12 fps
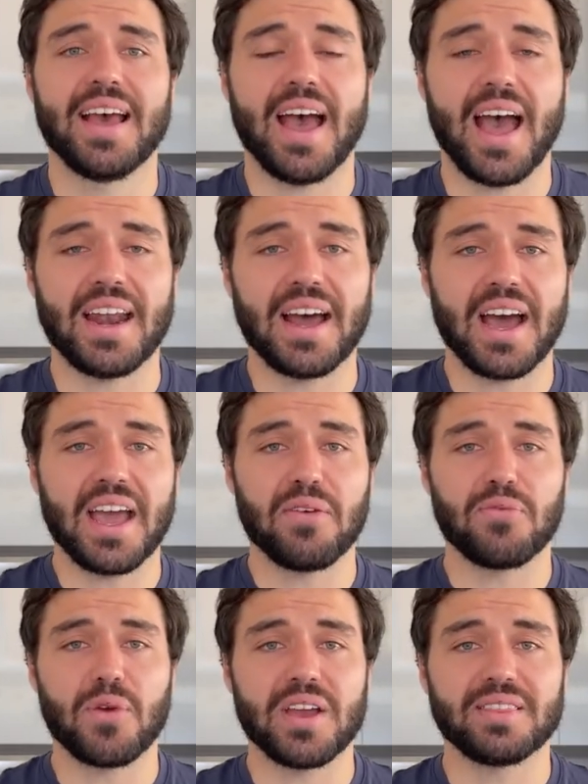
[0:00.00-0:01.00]
and I
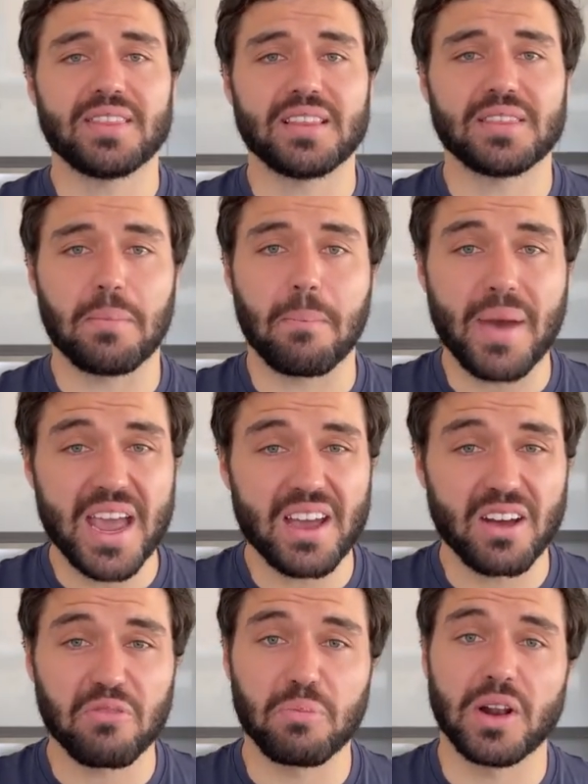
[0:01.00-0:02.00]
have read that the mayor
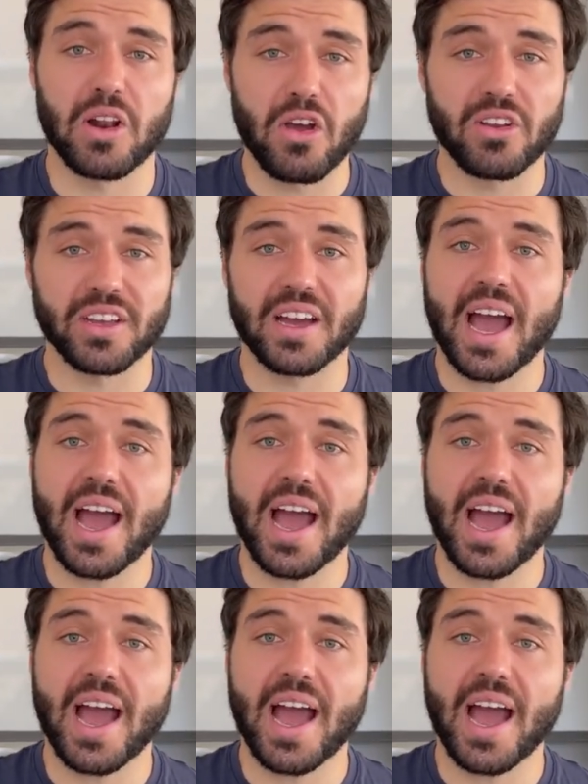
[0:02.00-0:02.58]
of Bologna